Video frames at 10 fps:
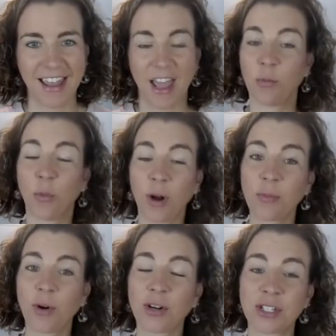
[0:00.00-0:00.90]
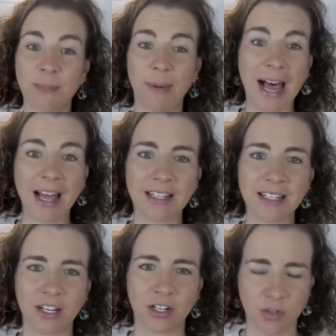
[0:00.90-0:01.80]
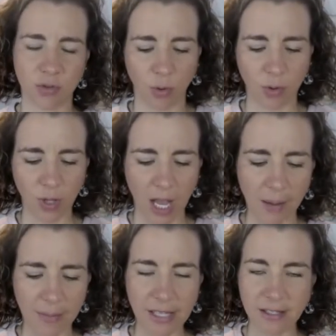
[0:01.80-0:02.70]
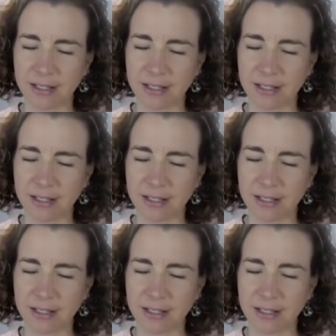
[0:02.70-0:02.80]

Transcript: And one more spot to control comments,